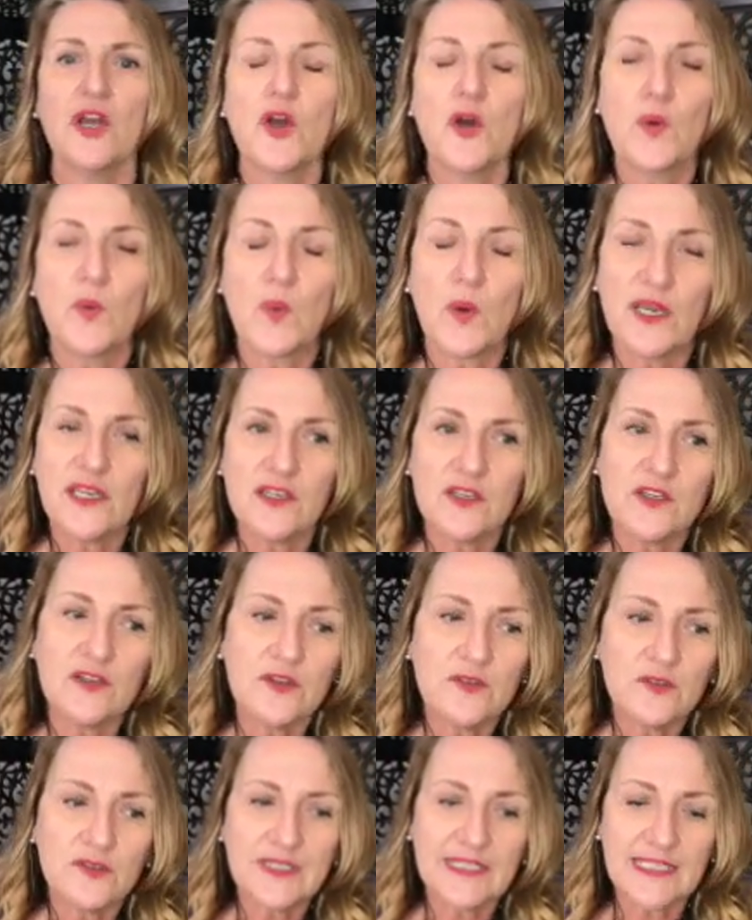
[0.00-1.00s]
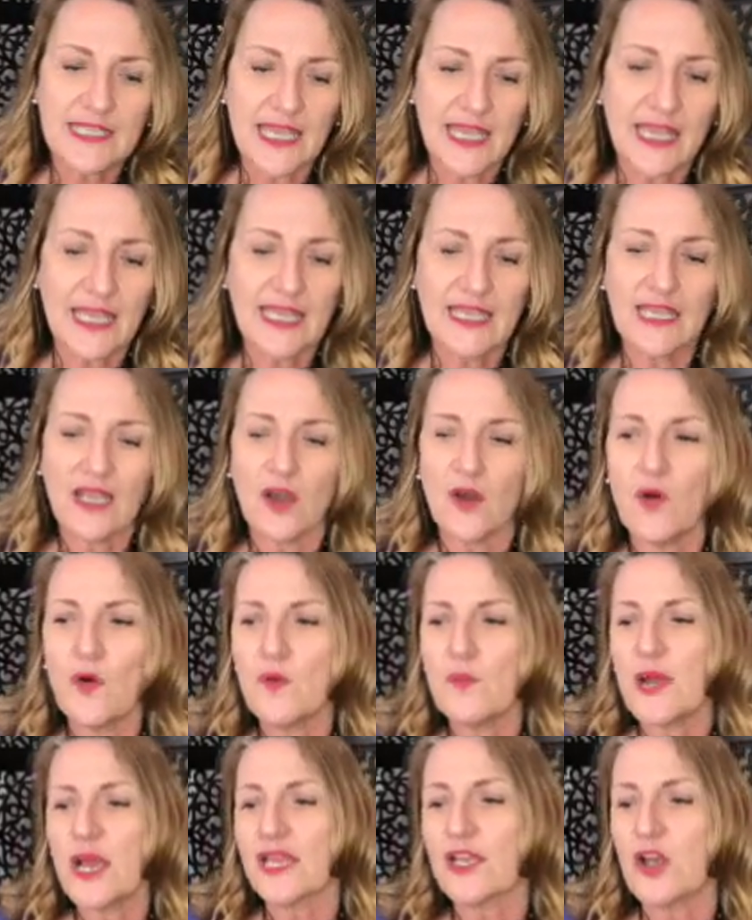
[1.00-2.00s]
when you say, oh
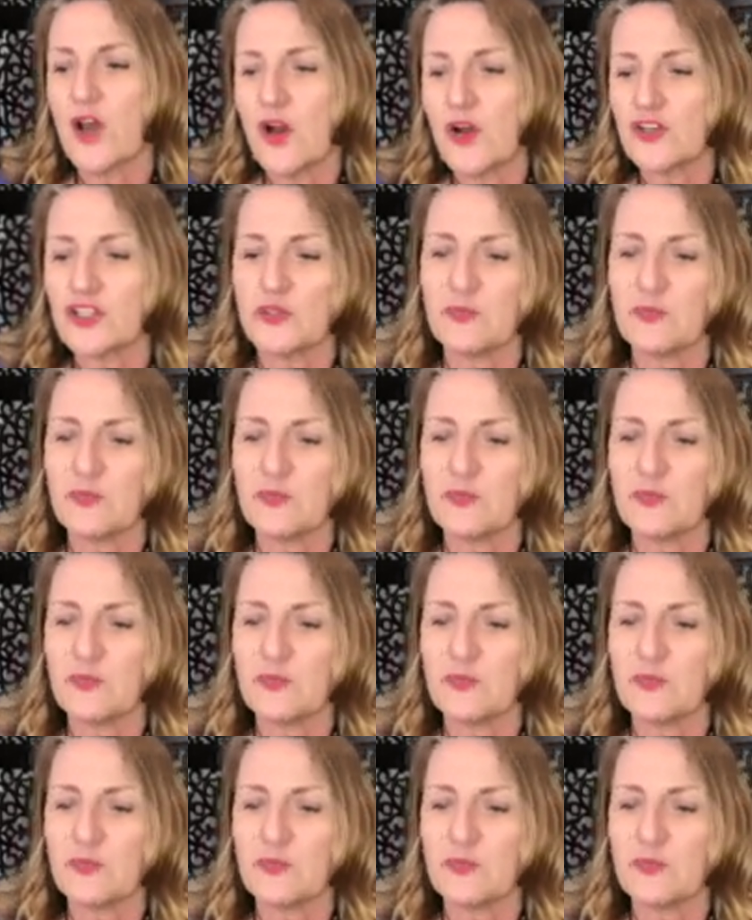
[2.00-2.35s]
my gosh,